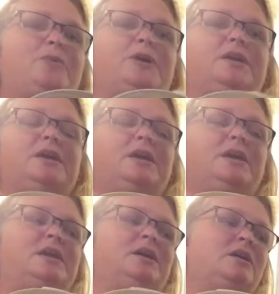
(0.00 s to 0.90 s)
put it
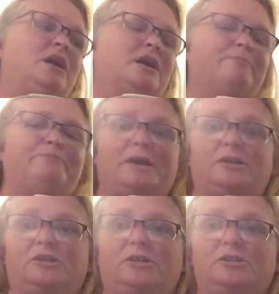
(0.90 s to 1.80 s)
in a
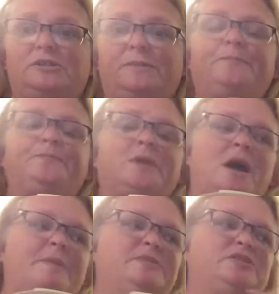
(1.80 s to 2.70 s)
competitor's,
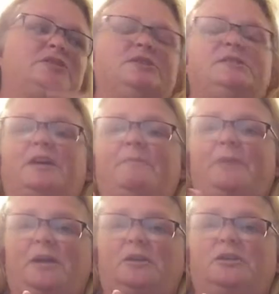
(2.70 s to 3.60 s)
I'm just going to say
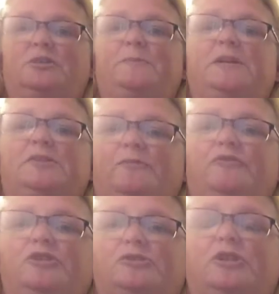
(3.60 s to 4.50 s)
competitors because
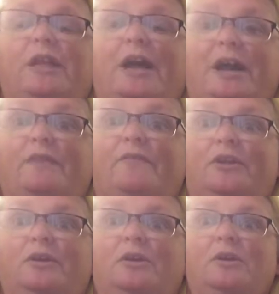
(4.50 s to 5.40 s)
we've used a lot of
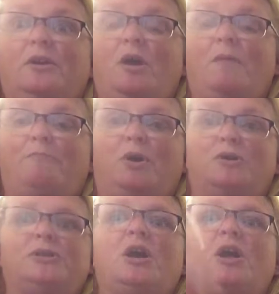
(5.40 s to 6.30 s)
other
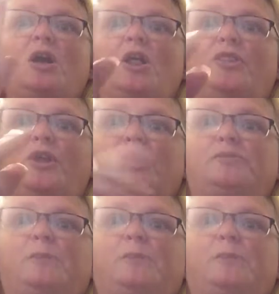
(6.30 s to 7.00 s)
bowls. Those